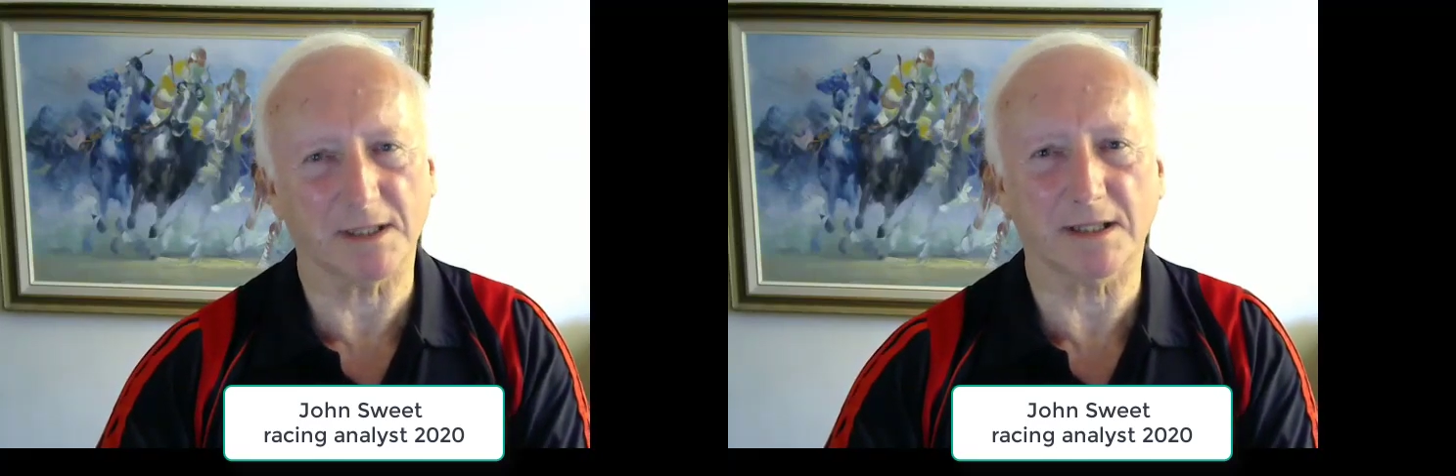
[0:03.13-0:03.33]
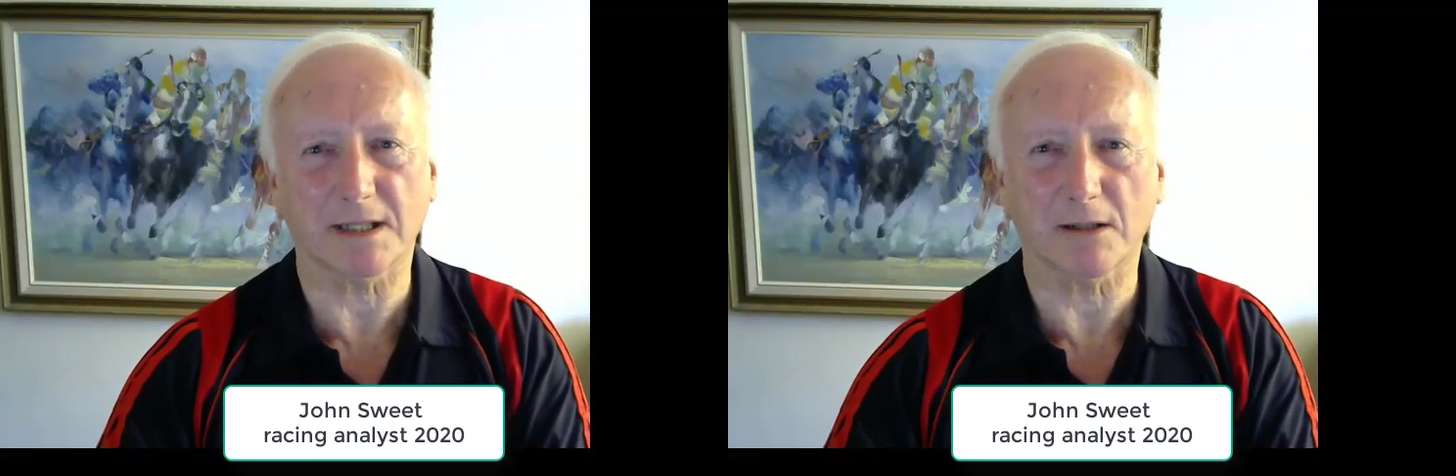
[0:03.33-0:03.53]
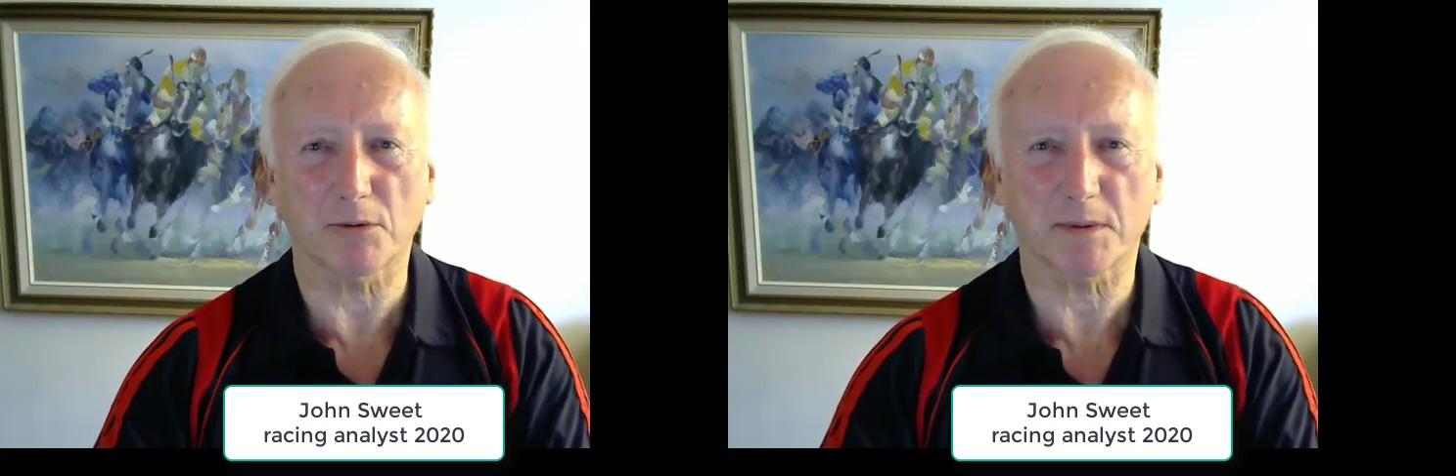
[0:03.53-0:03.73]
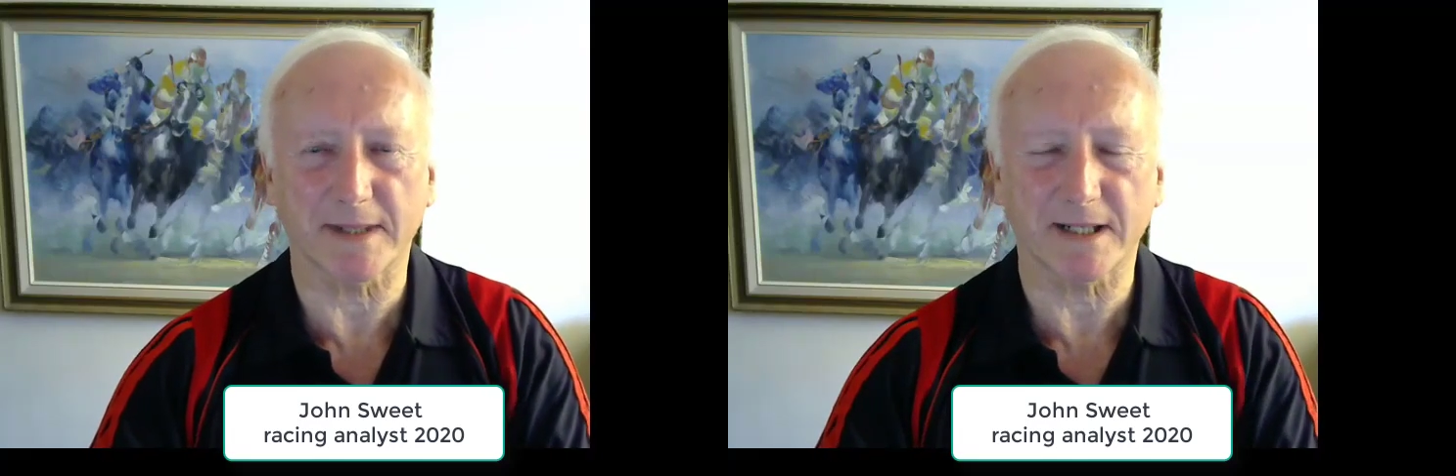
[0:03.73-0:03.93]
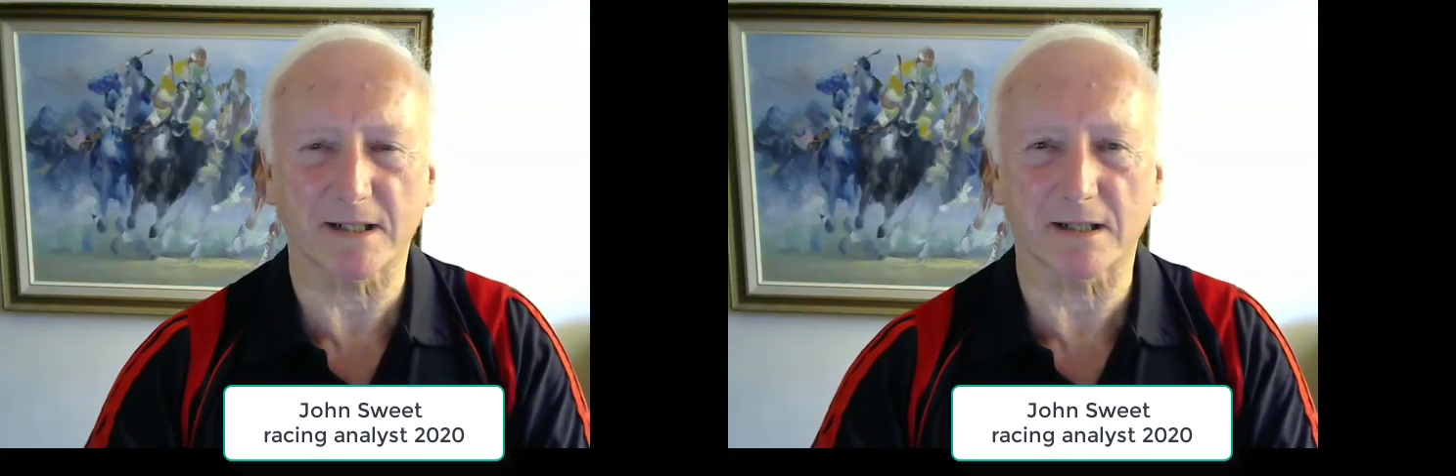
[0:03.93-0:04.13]
and I hope to
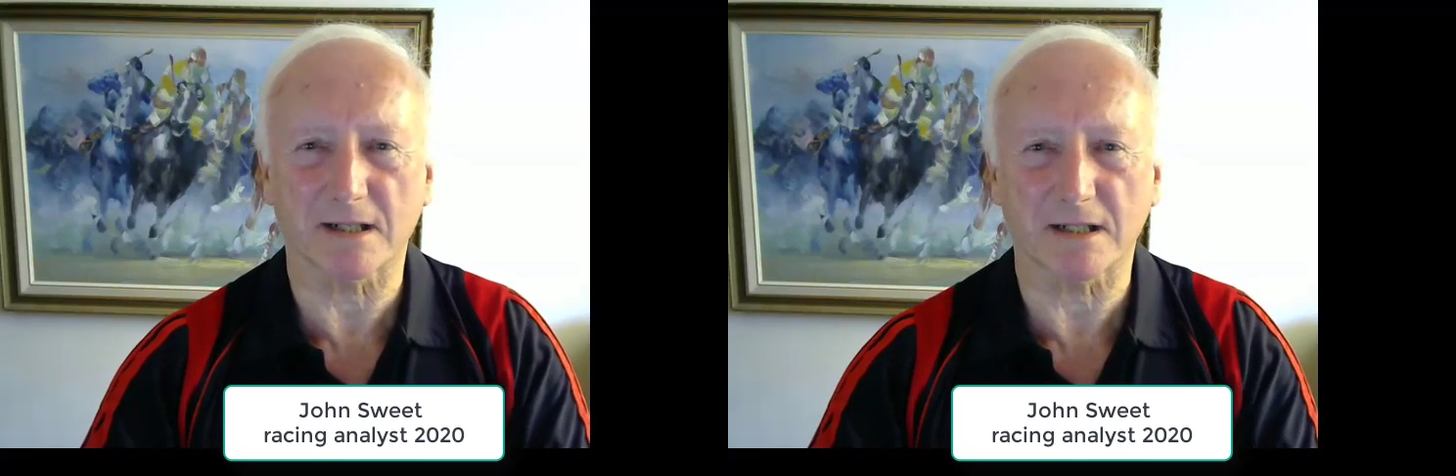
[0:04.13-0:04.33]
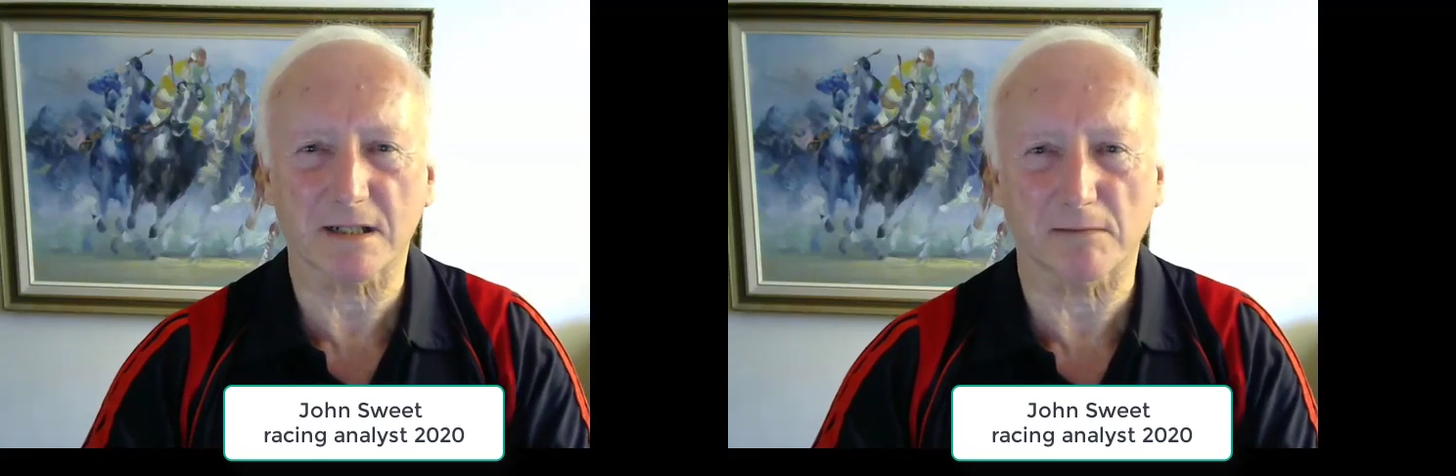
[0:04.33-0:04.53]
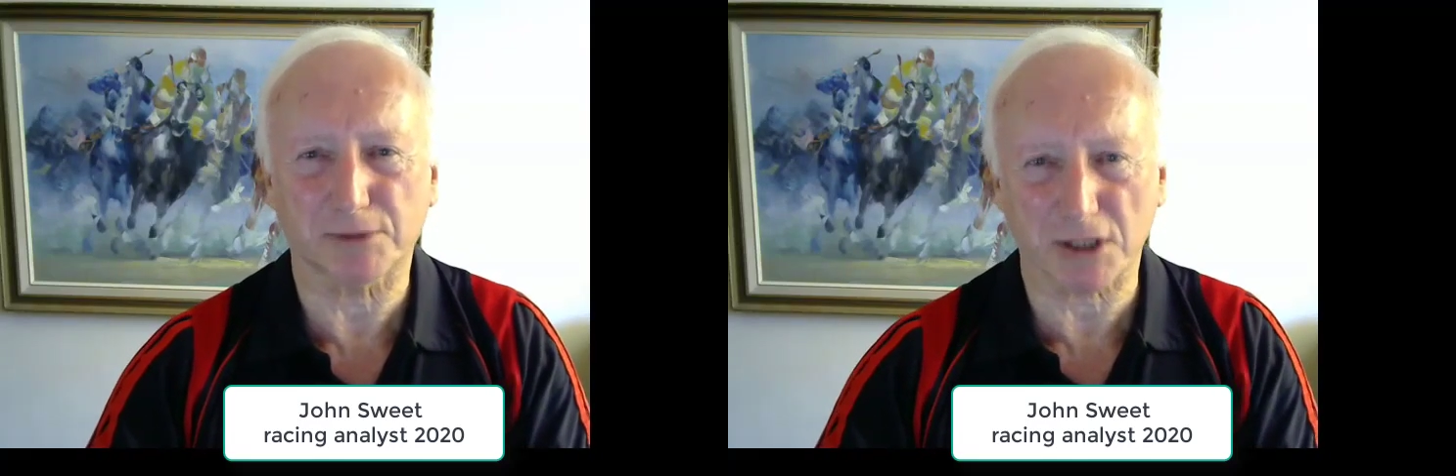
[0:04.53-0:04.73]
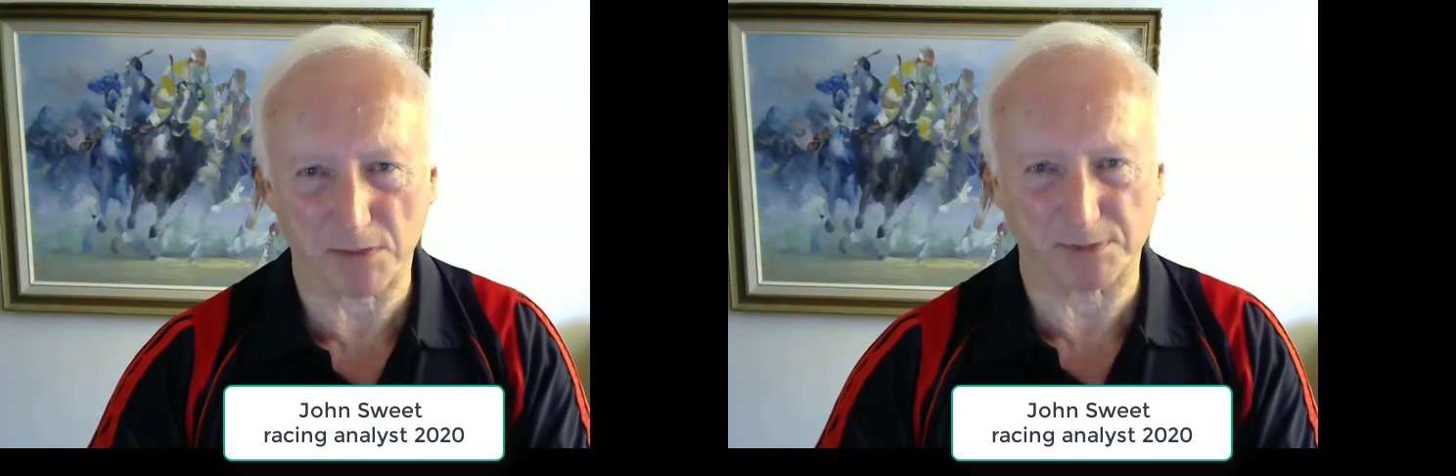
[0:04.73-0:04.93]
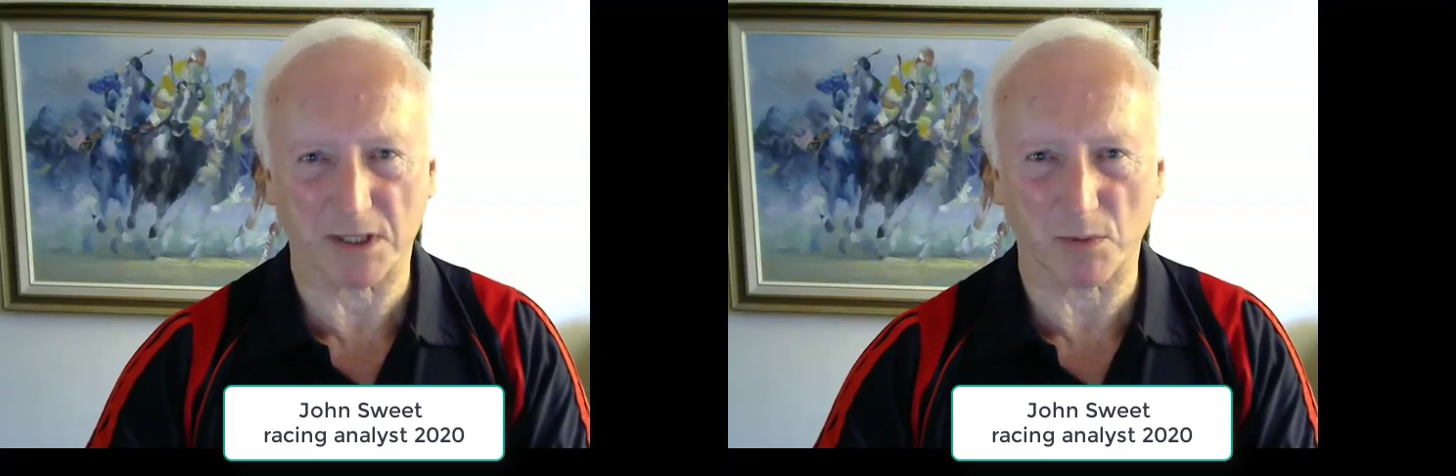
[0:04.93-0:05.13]
make it a nice
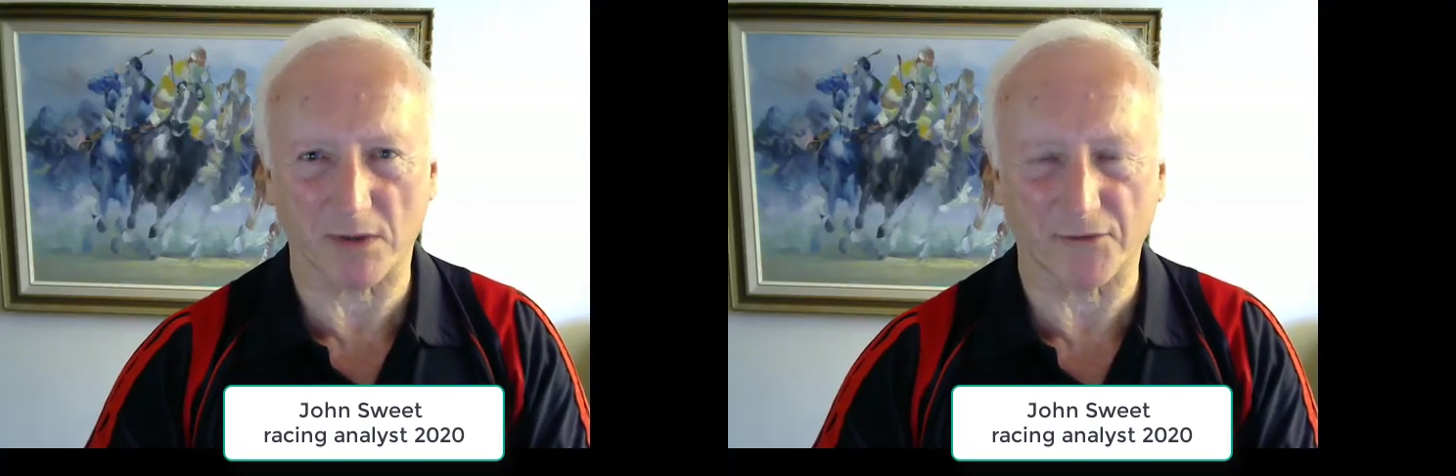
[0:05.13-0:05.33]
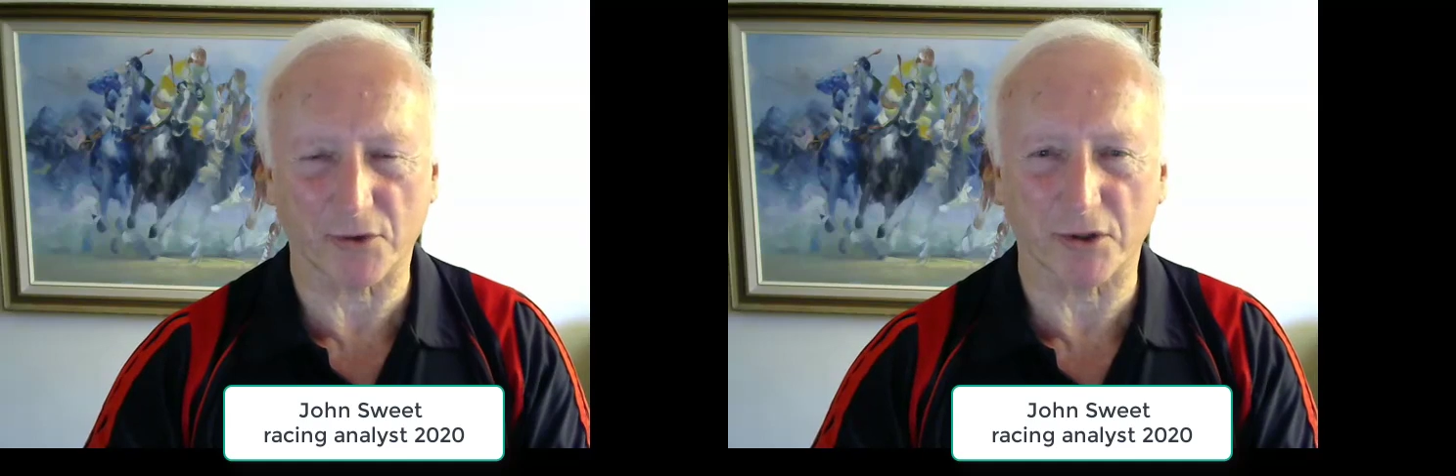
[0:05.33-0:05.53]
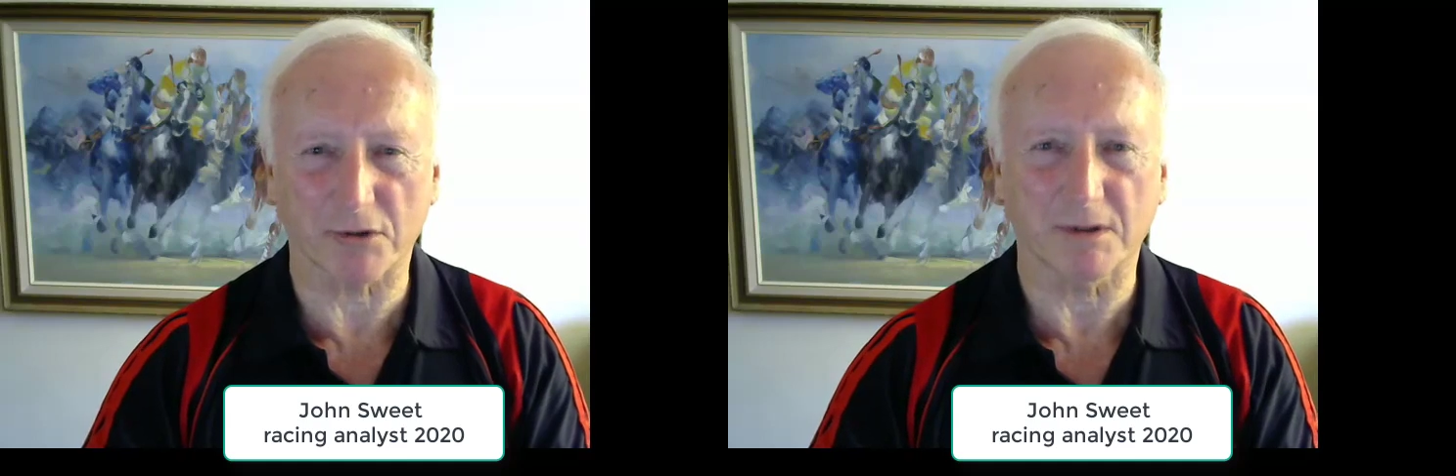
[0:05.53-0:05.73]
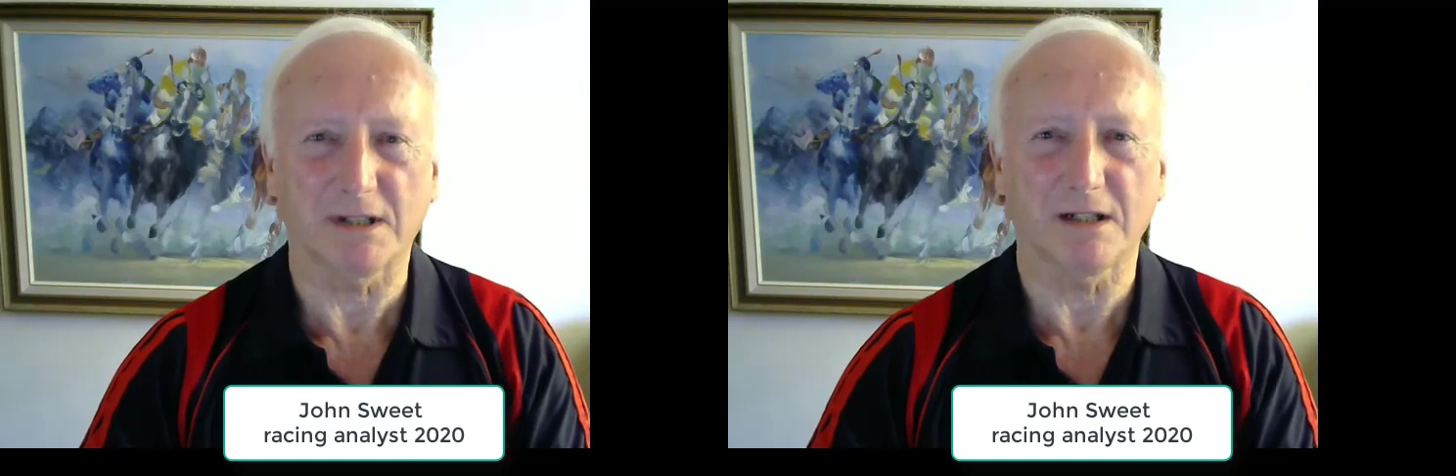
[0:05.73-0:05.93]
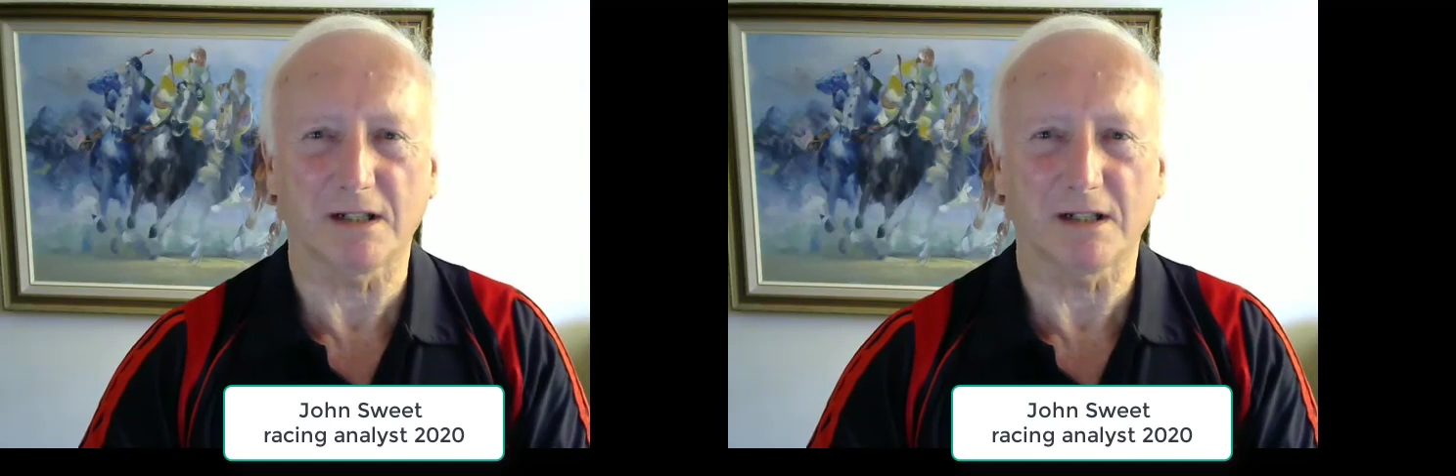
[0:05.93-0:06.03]
plus one for you